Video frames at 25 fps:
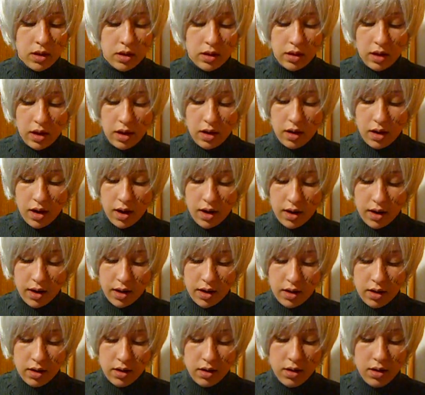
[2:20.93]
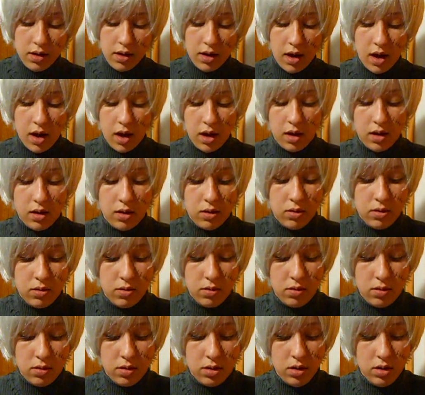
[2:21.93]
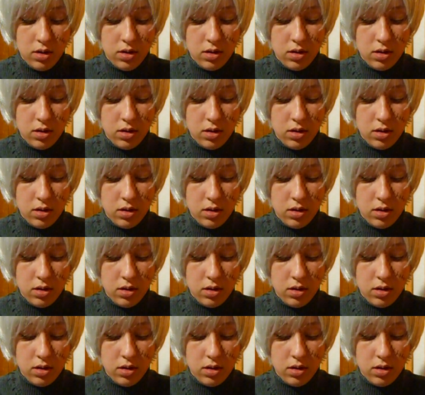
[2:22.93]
Then I hot glued